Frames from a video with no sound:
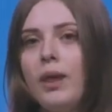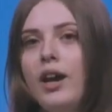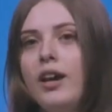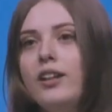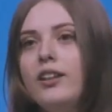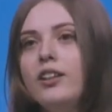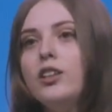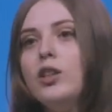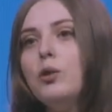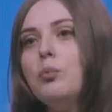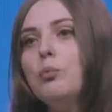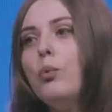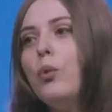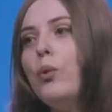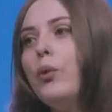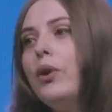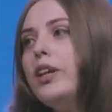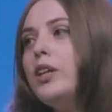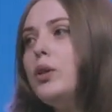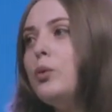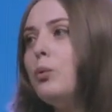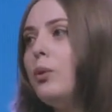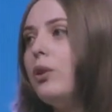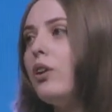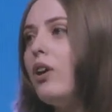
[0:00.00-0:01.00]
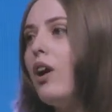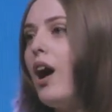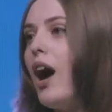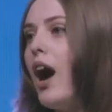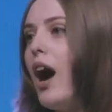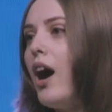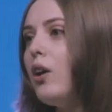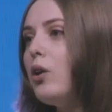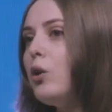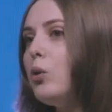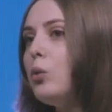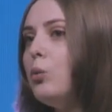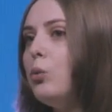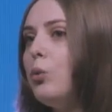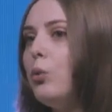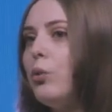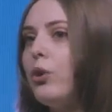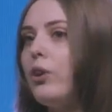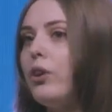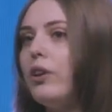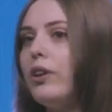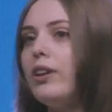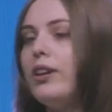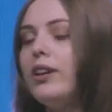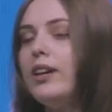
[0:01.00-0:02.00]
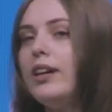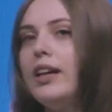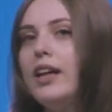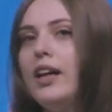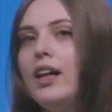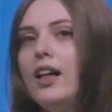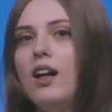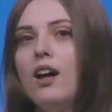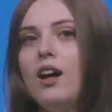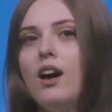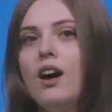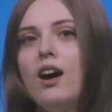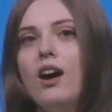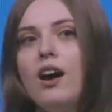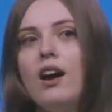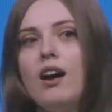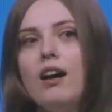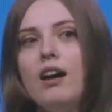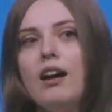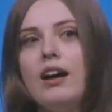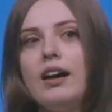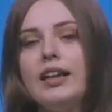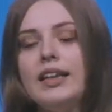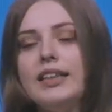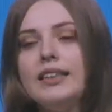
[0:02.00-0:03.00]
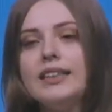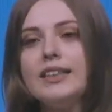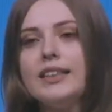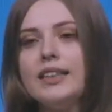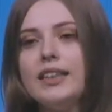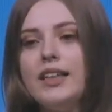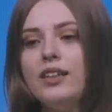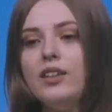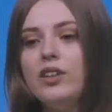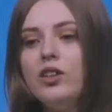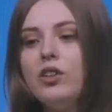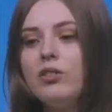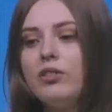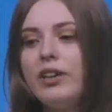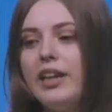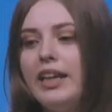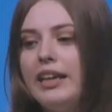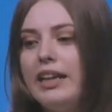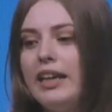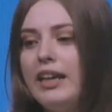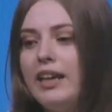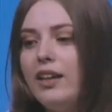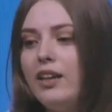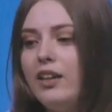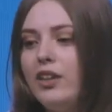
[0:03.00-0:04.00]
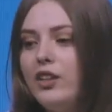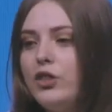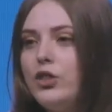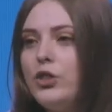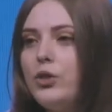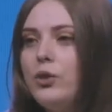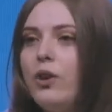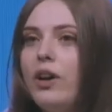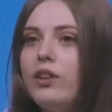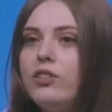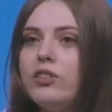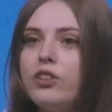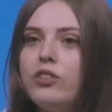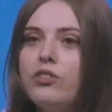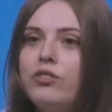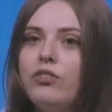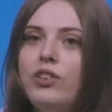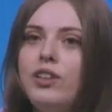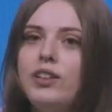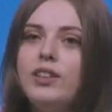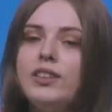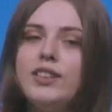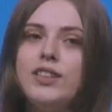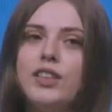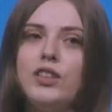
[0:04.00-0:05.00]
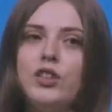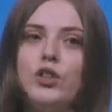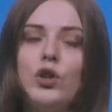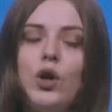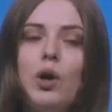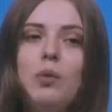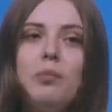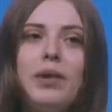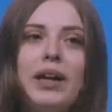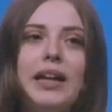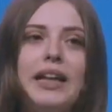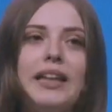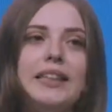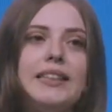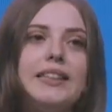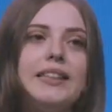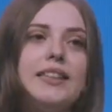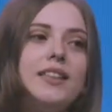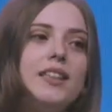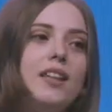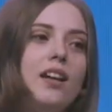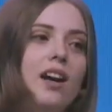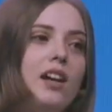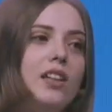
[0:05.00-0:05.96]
And at the point where our work is integrating into other fields and domains,